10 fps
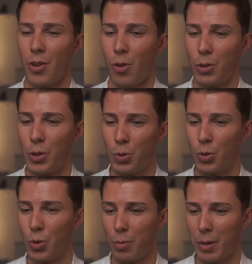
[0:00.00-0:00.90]
on
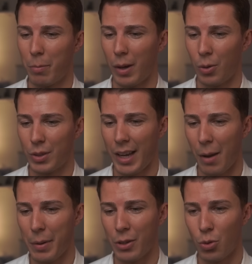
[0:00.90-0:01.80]
YouTube about
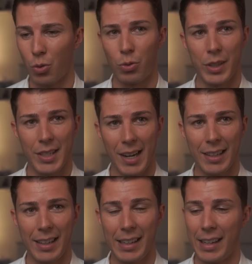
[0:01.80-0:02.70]
cabin crew
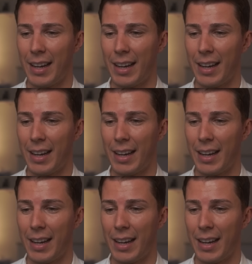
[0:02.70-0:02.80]
resigning